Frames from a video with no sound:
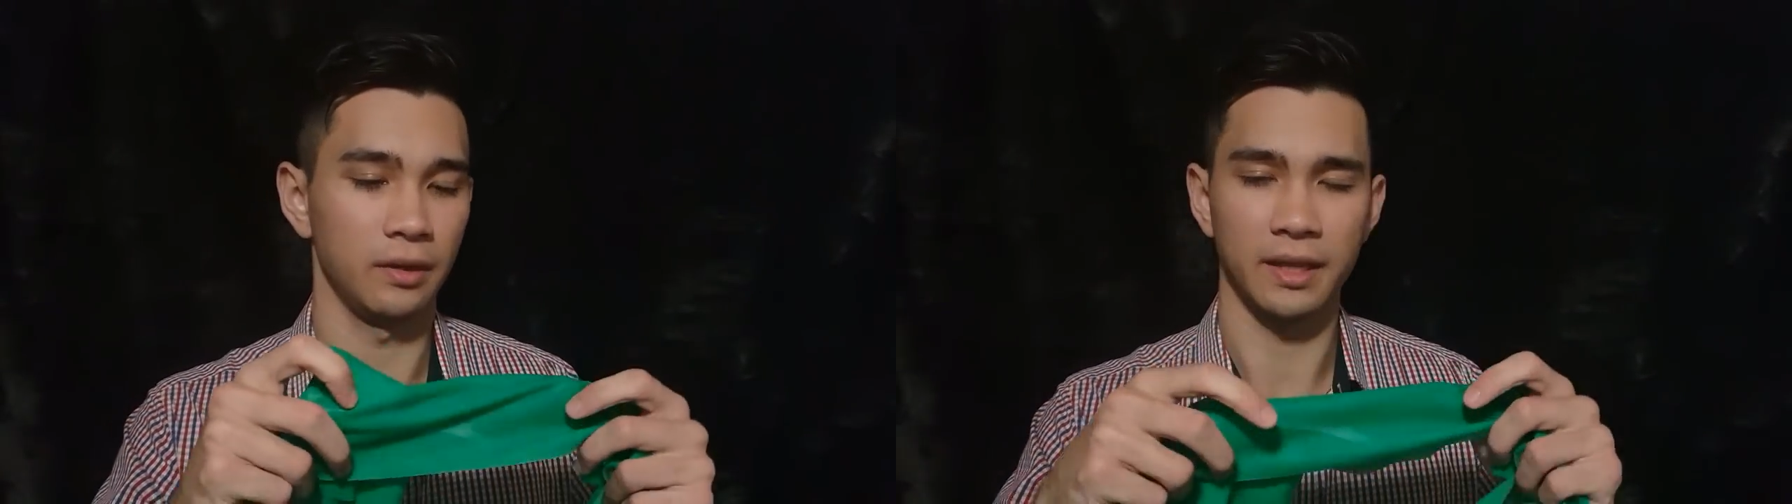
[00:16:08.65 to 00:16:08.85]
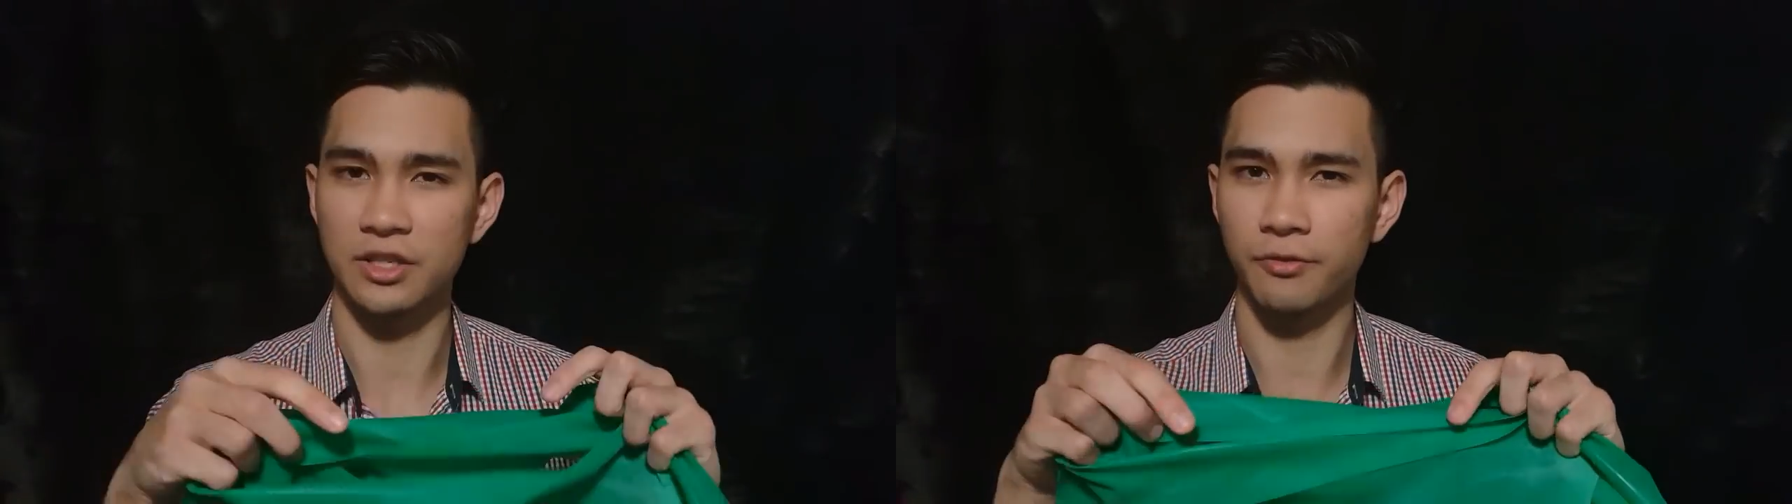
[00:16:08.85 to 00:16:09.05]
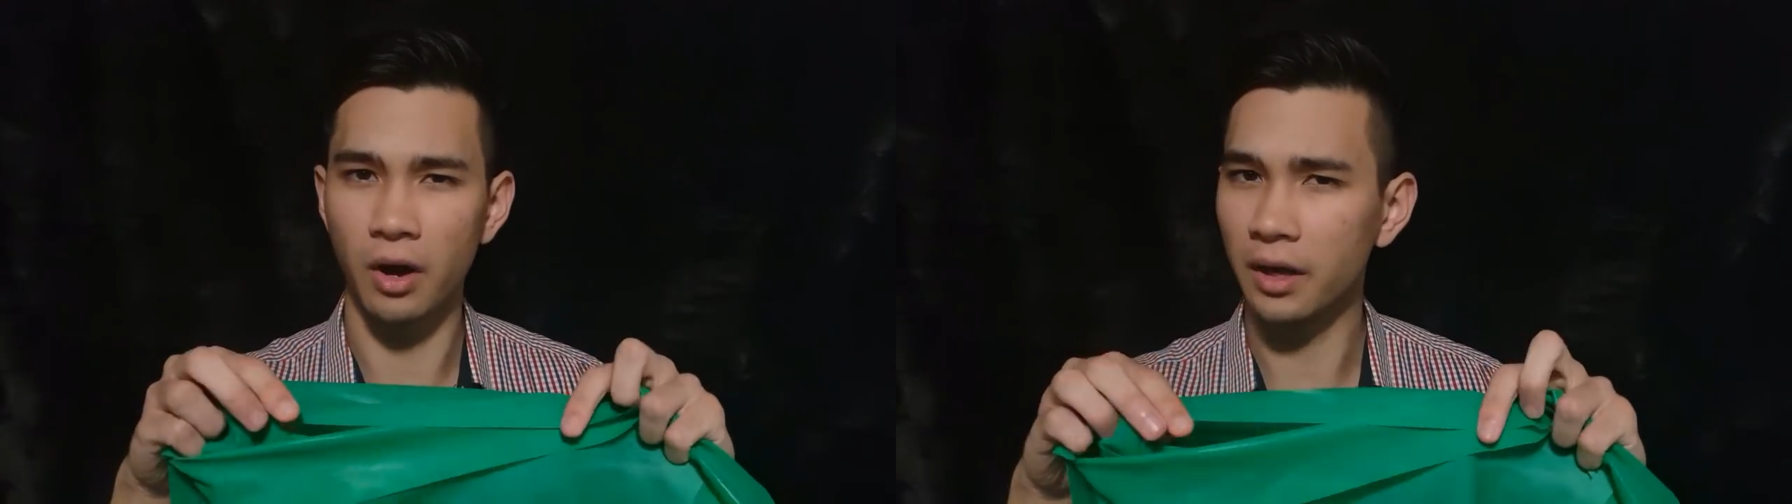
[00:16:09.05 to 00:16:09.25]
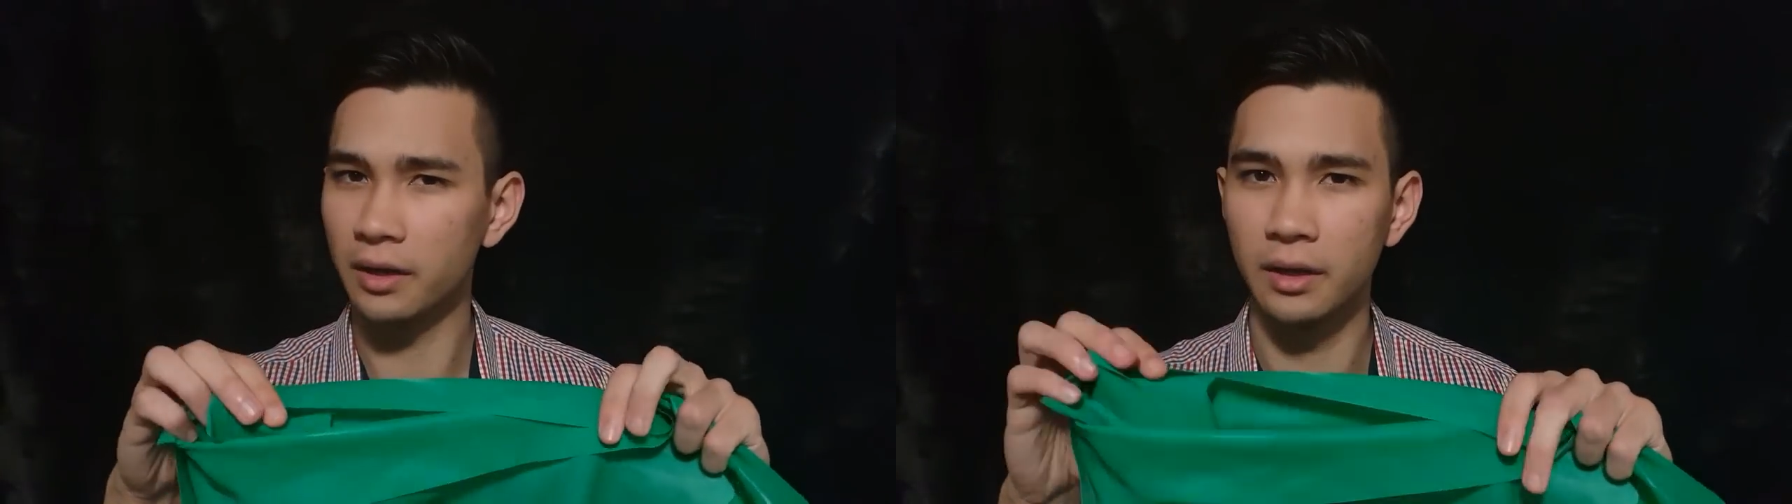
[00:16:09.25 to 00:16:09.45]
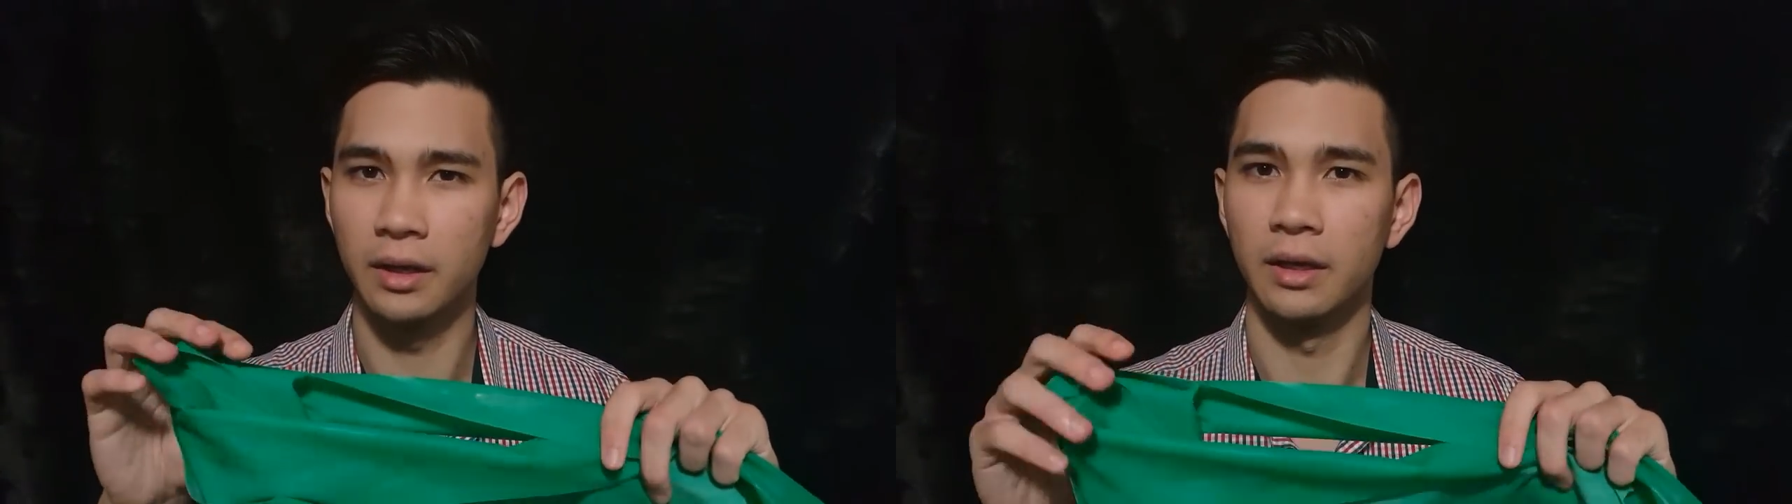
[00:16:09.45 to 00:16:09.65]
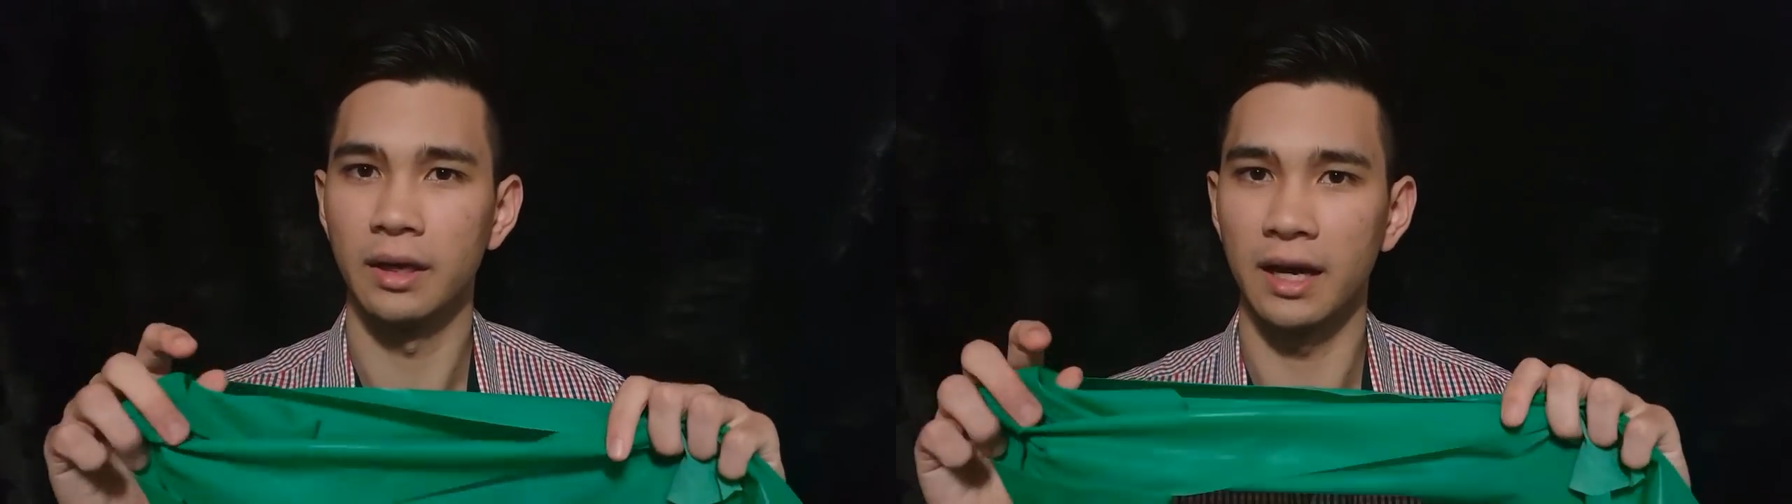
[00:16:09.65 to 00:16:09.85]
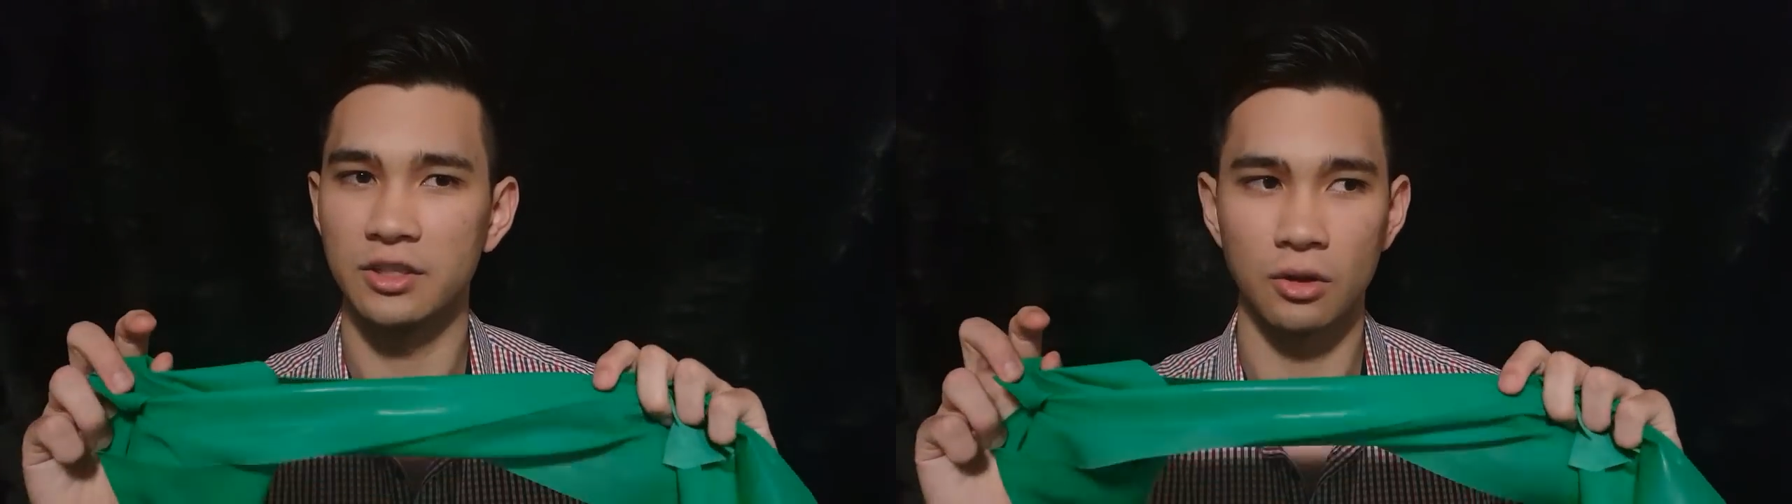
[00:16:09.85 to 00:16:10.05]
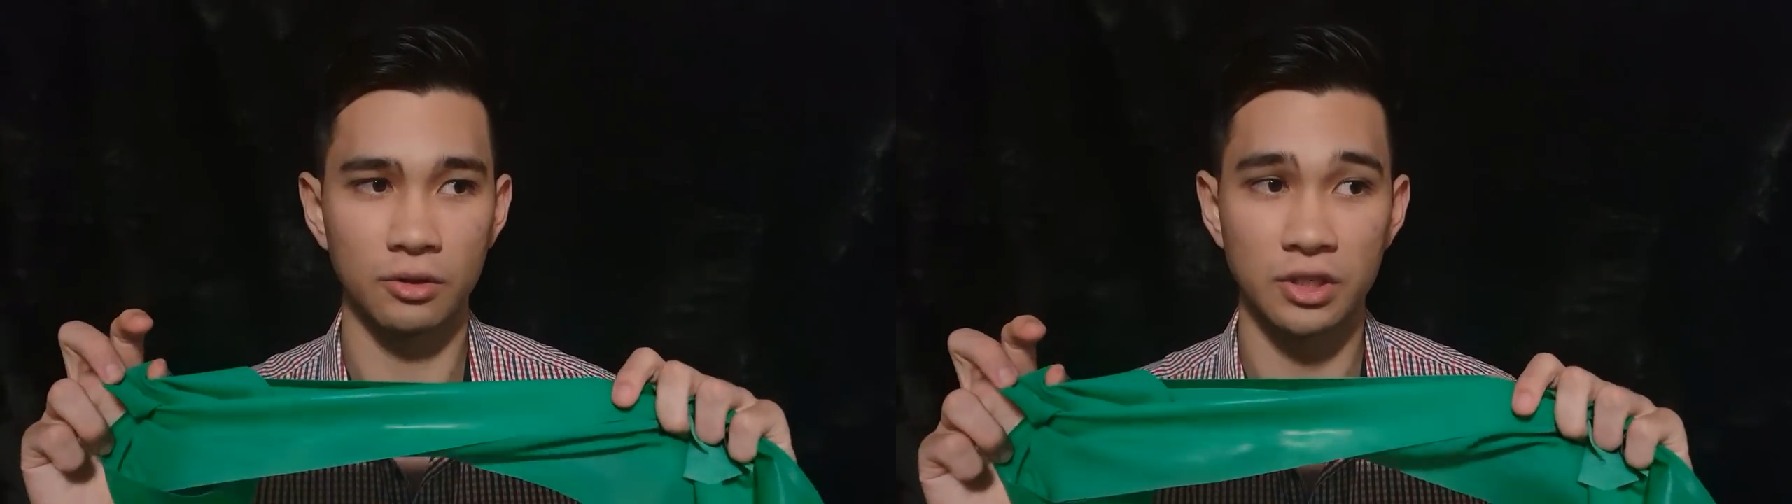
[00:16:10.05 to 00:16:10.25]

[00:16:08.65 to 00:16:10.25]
That's fine. As long